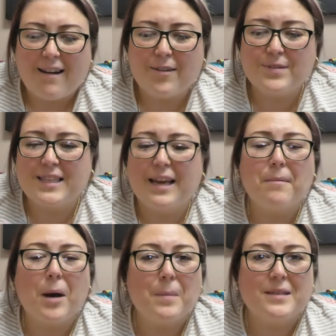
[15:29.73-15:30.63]
obviously
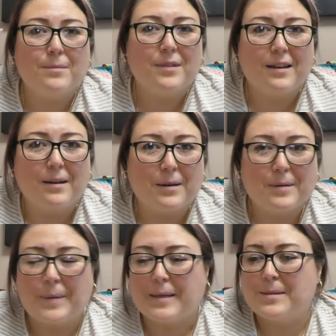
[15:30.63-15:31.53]
it might be something I'll
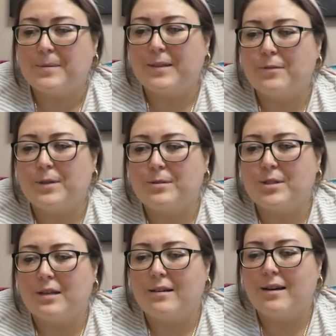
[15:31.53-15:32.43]
go back to in the
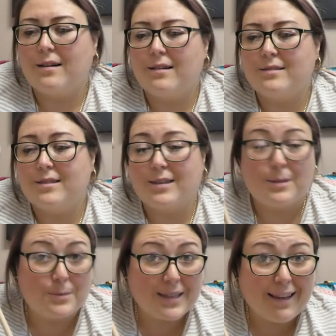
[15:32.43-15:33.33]
future and I
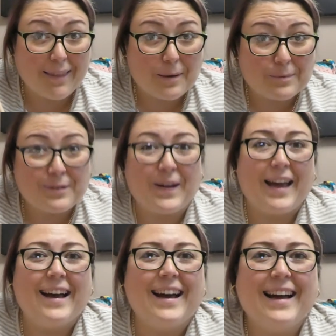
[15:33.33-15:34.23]
don't want to get the ump with
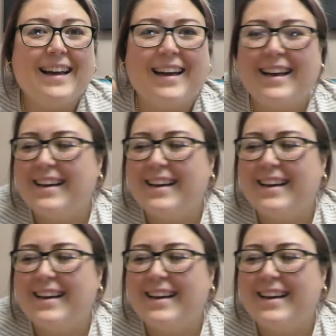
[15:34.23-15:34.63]
it